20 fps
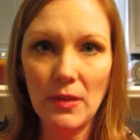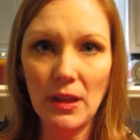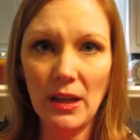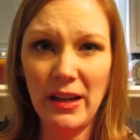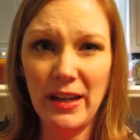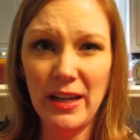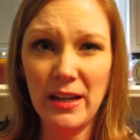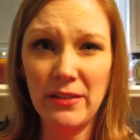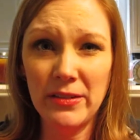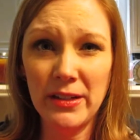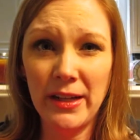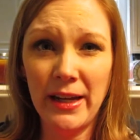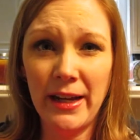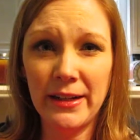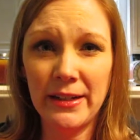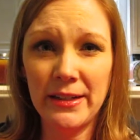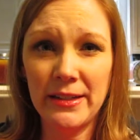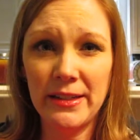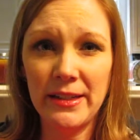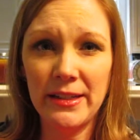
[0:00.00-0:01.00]
I have a
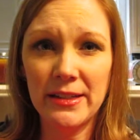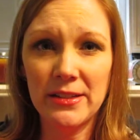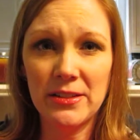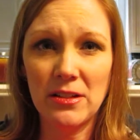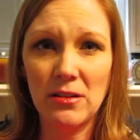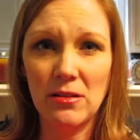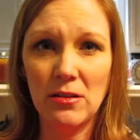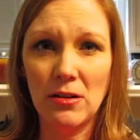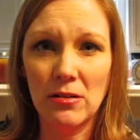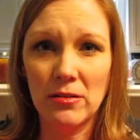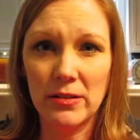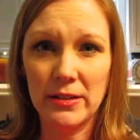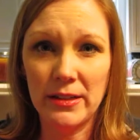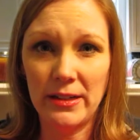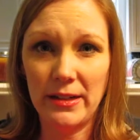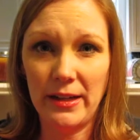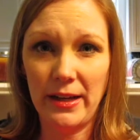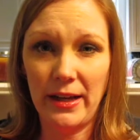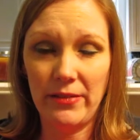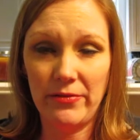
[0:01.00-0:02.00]
Canon DSLR, and
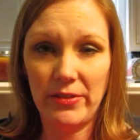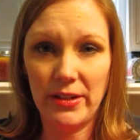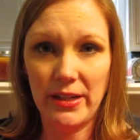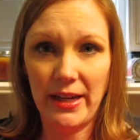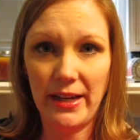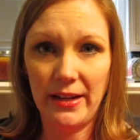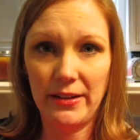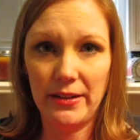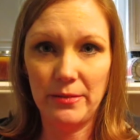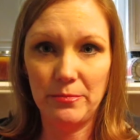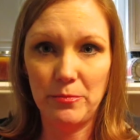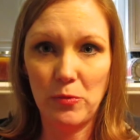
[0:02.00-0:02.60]
then I have a Canon